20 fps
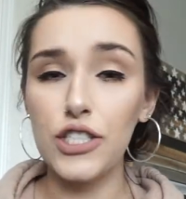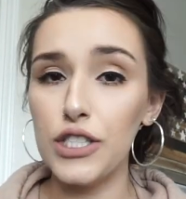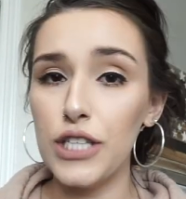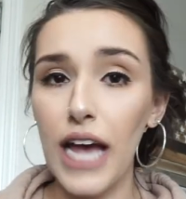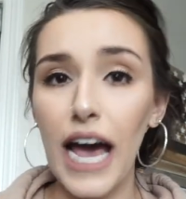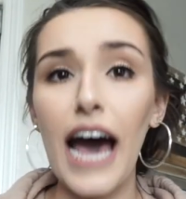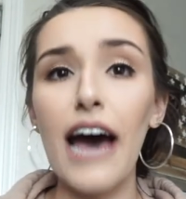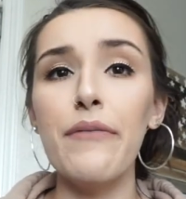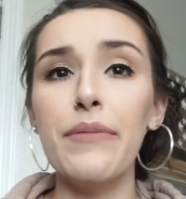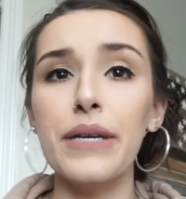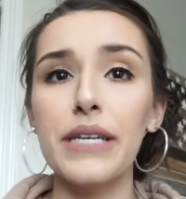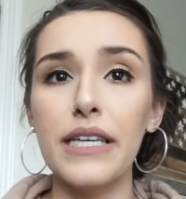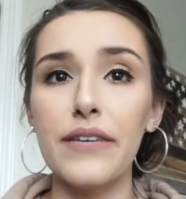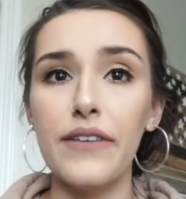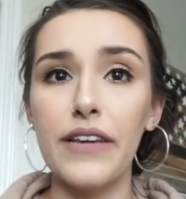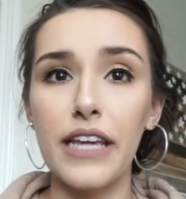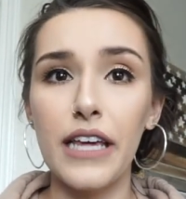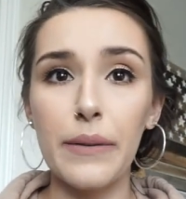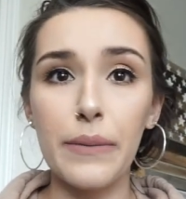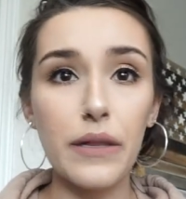I have been
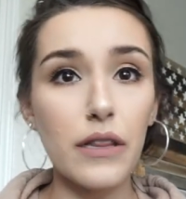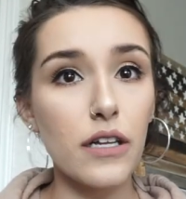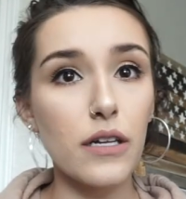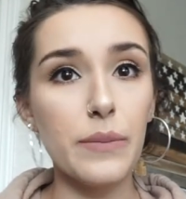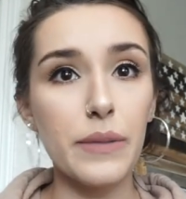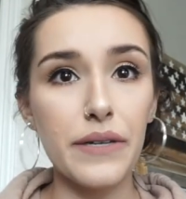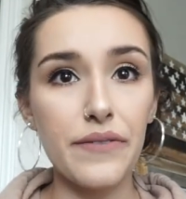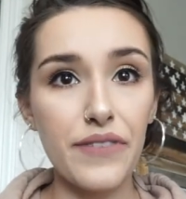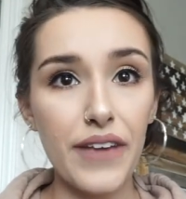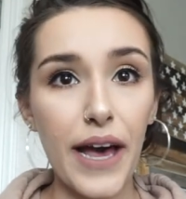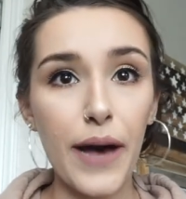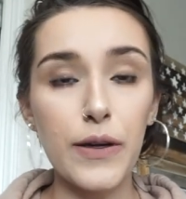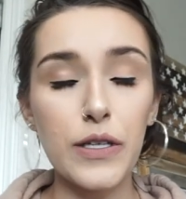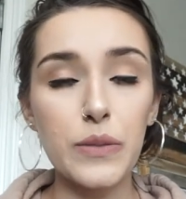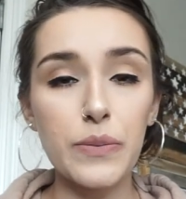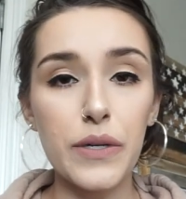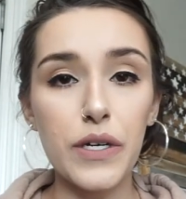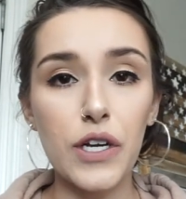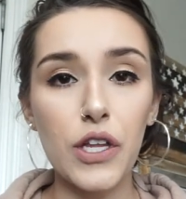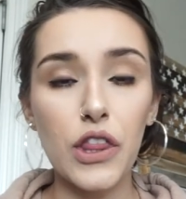giving him a little bit of cow's
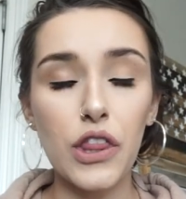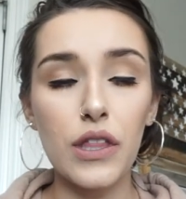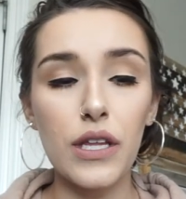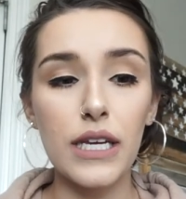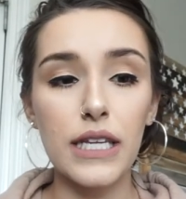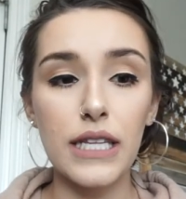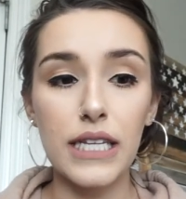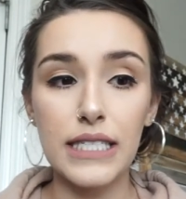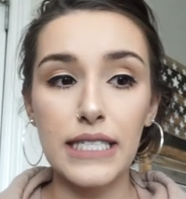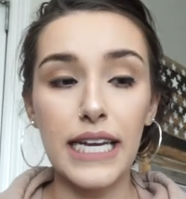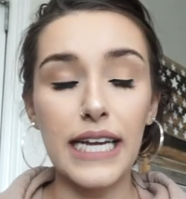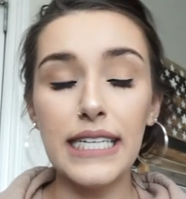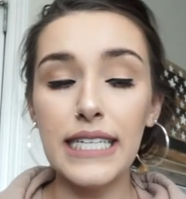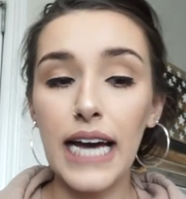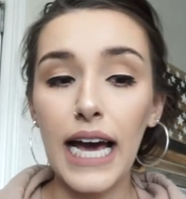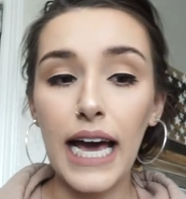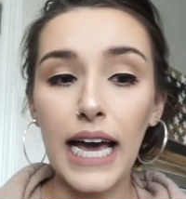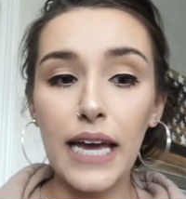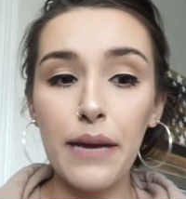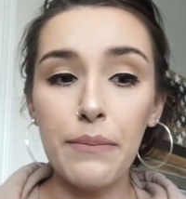milk in the
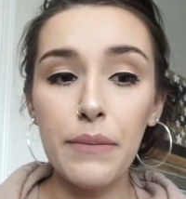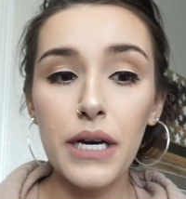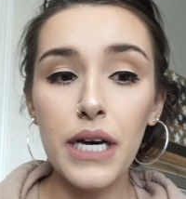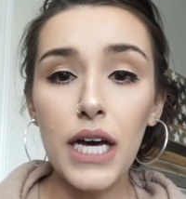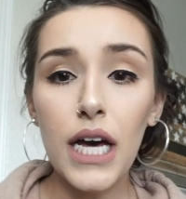daytime,